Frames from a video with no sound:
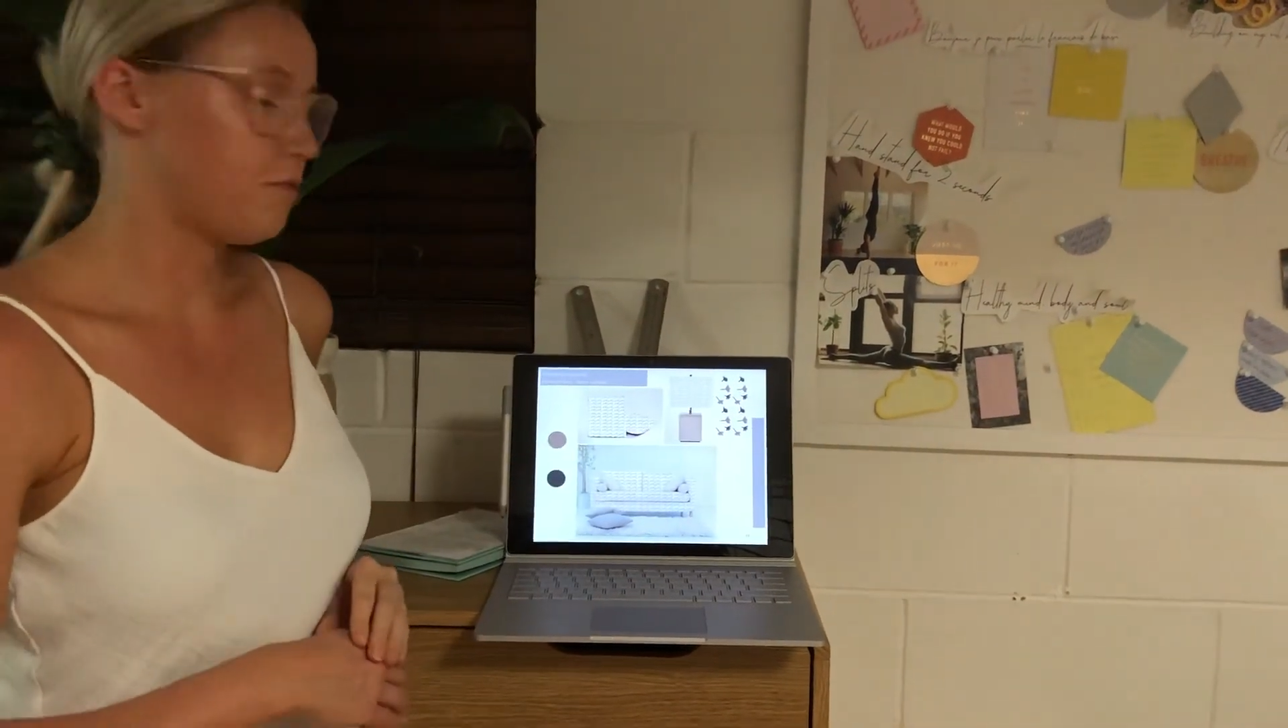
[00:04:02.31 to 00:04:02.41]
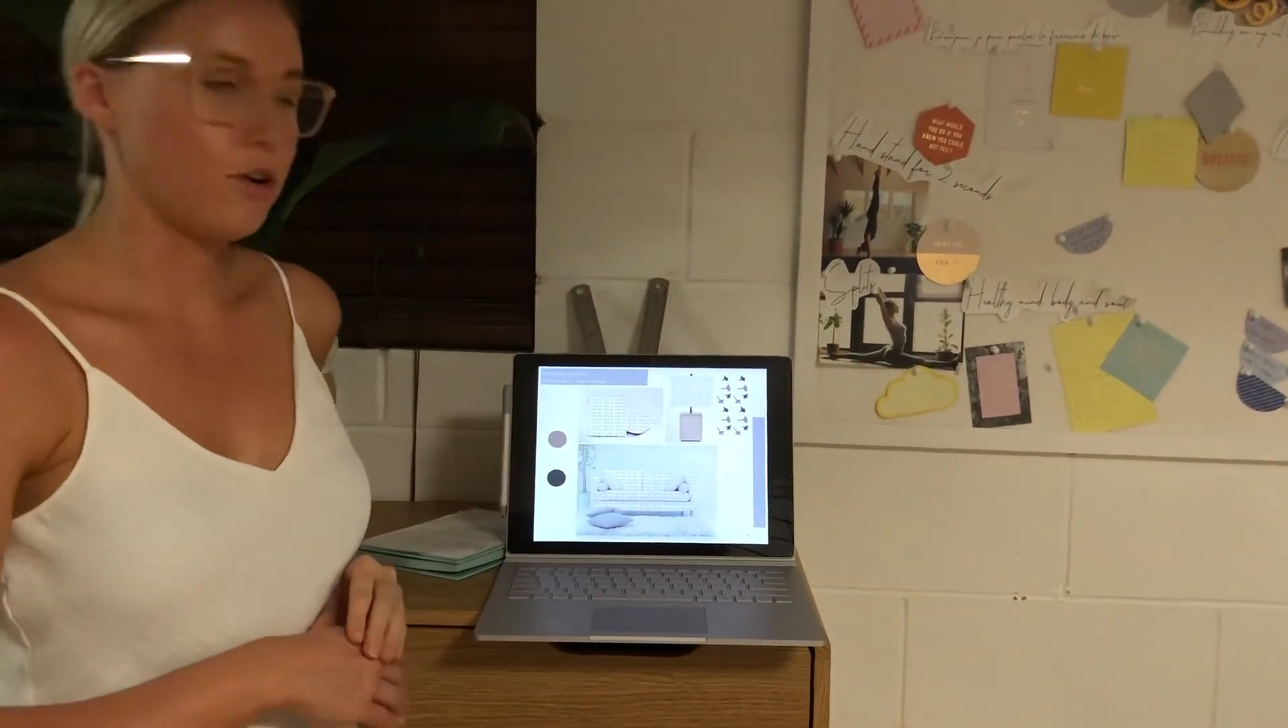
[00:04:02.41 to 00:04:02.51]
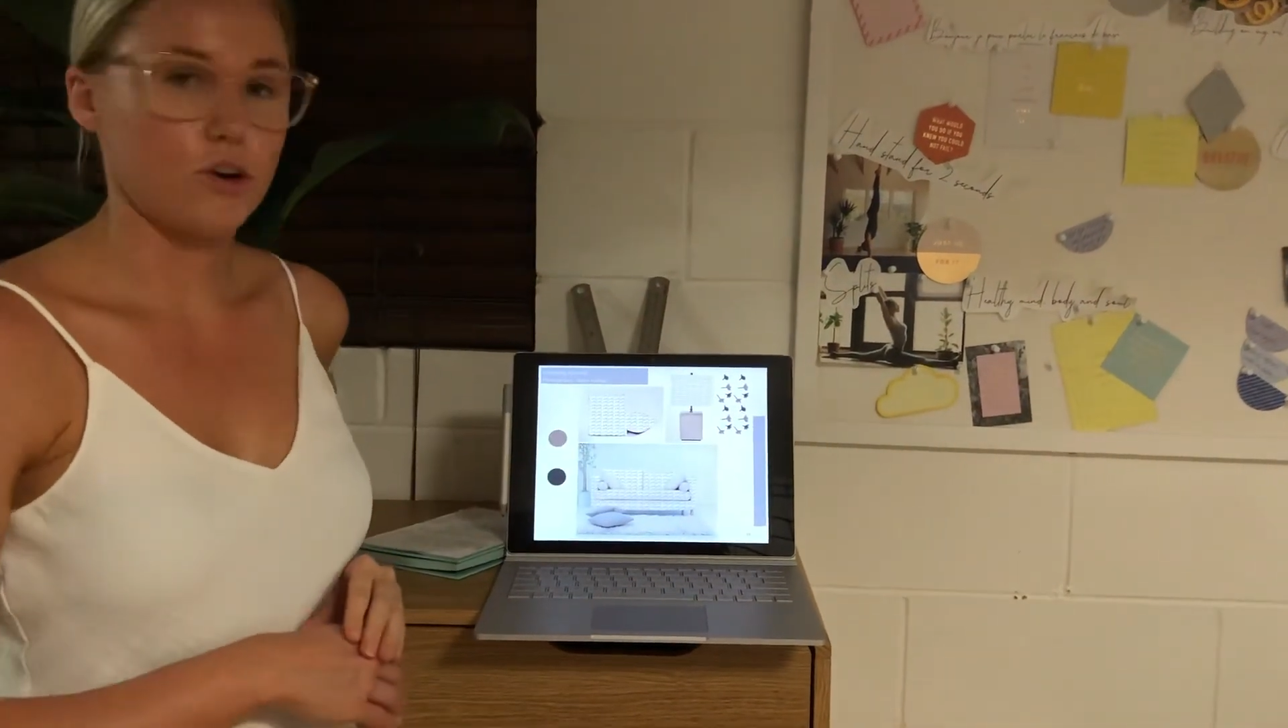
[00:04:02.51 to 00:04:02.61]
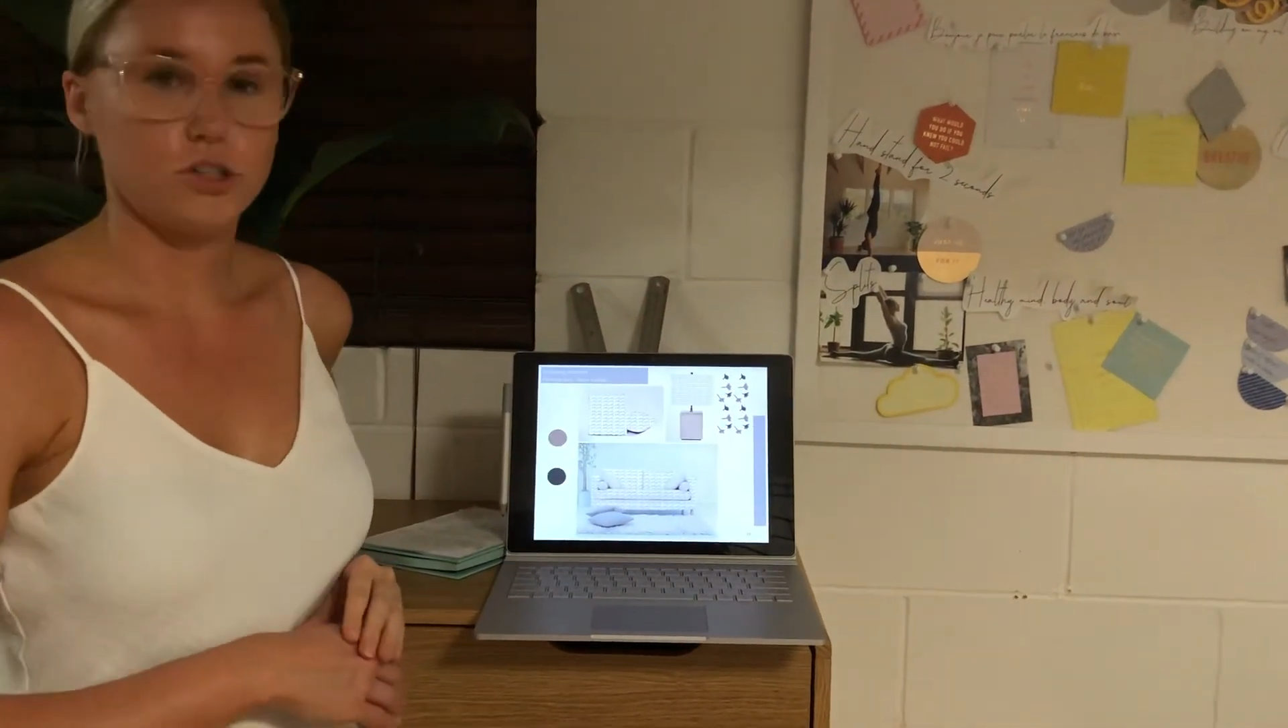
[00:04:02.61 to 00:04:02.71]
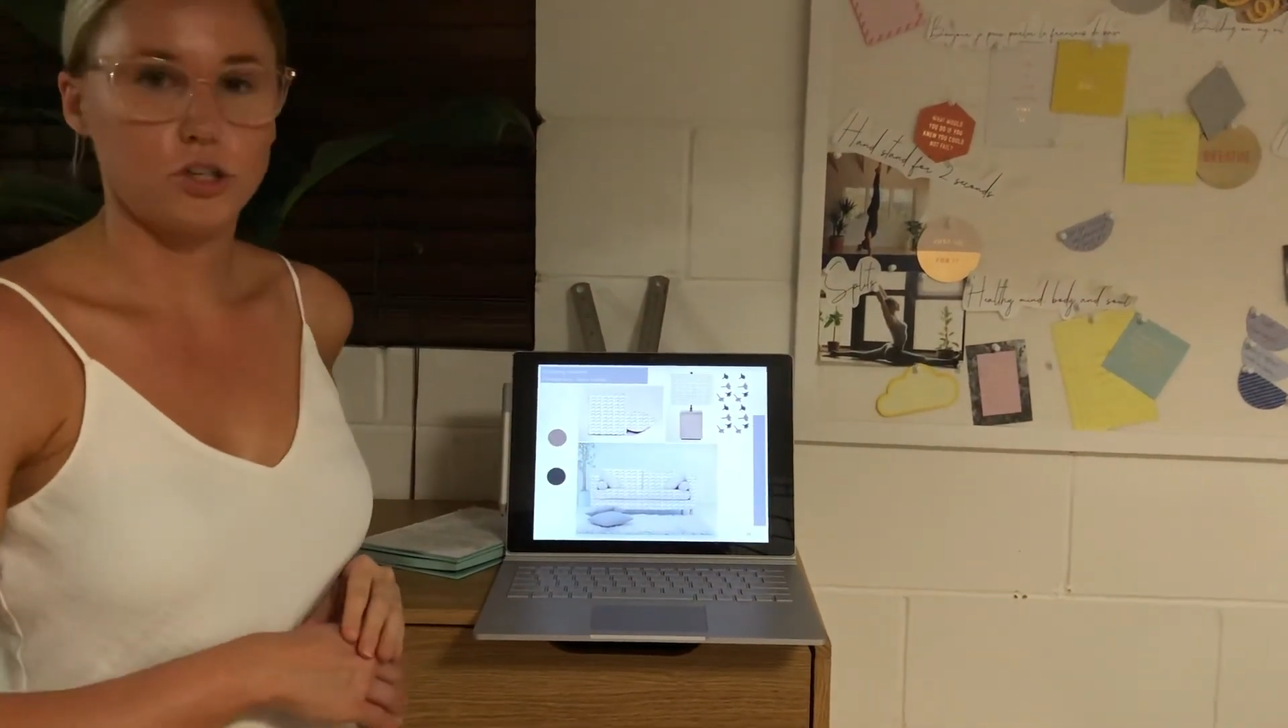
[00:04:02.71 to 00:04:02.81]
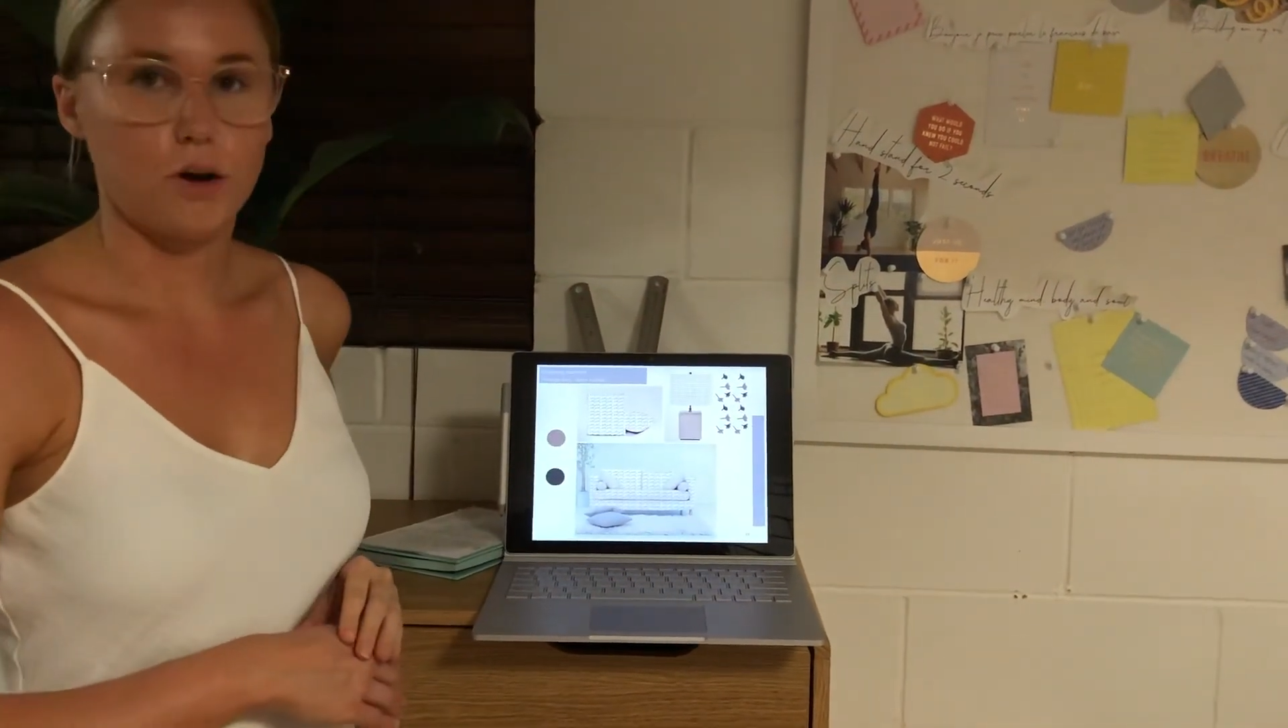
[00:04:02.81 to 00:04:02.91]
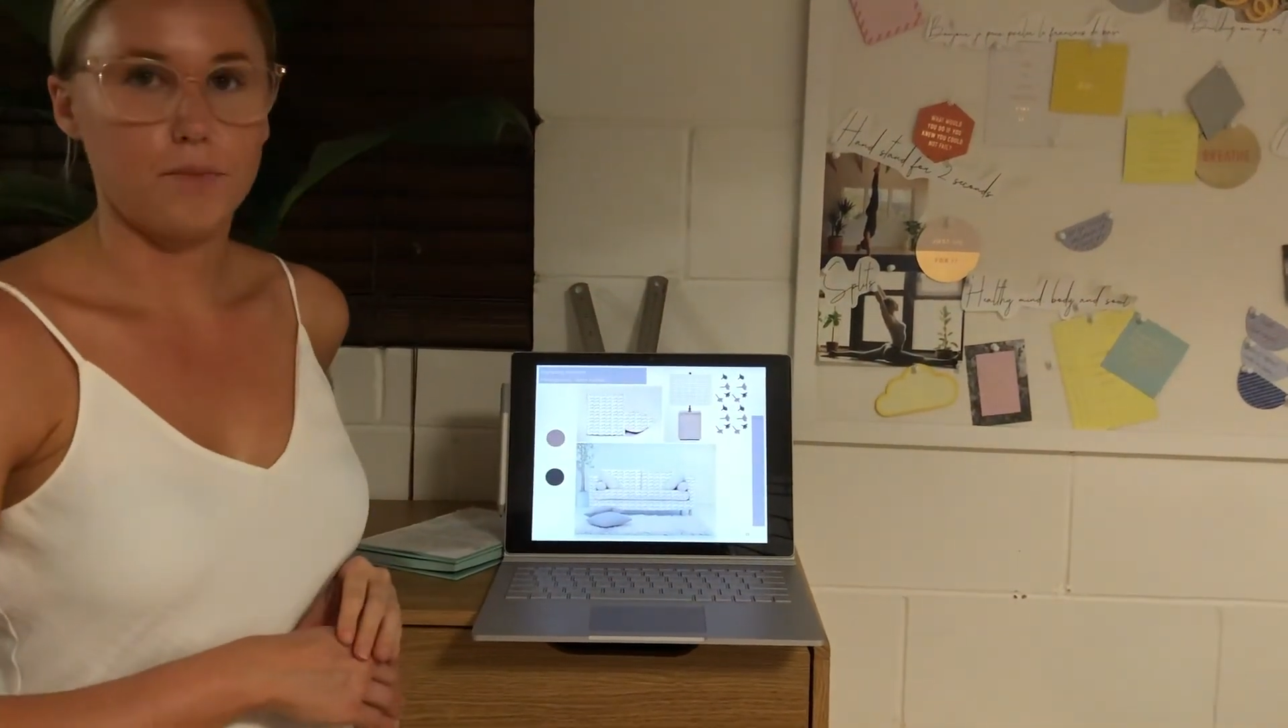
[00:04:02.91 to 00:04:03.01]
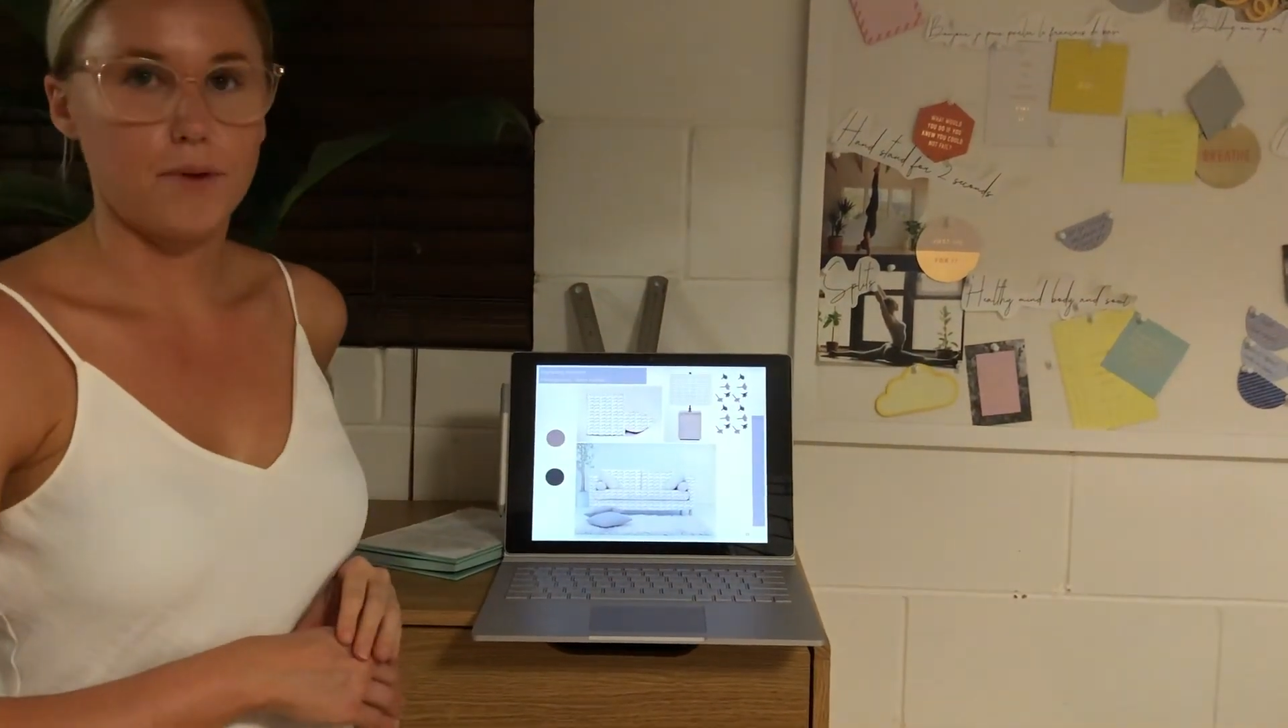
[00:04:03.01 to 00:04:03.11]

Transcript: Photoshop